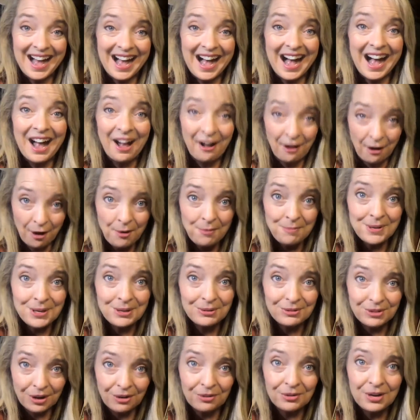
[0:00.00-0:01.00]
"I hope you
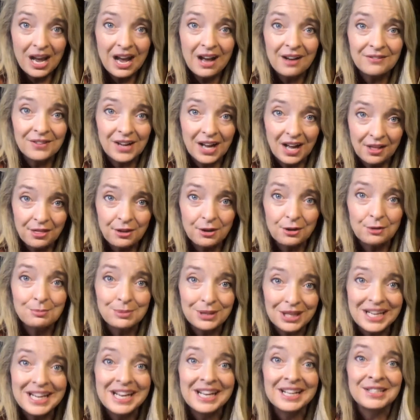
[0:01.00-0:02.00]
don't have other
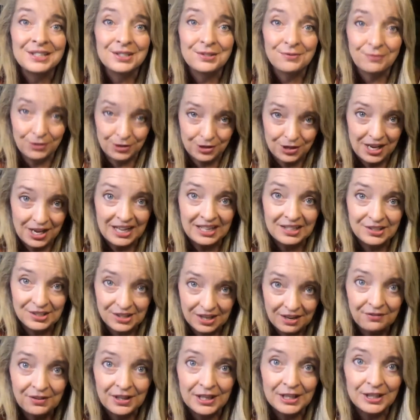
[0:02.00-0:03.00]
plans for
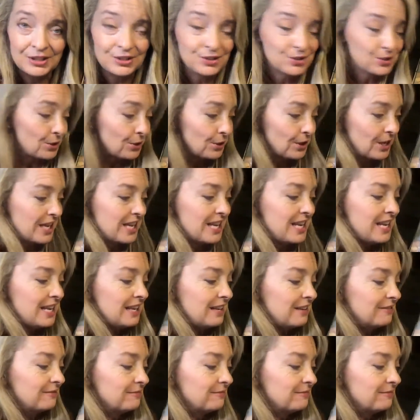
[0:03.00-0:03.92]
Thanksgiving, Turkey."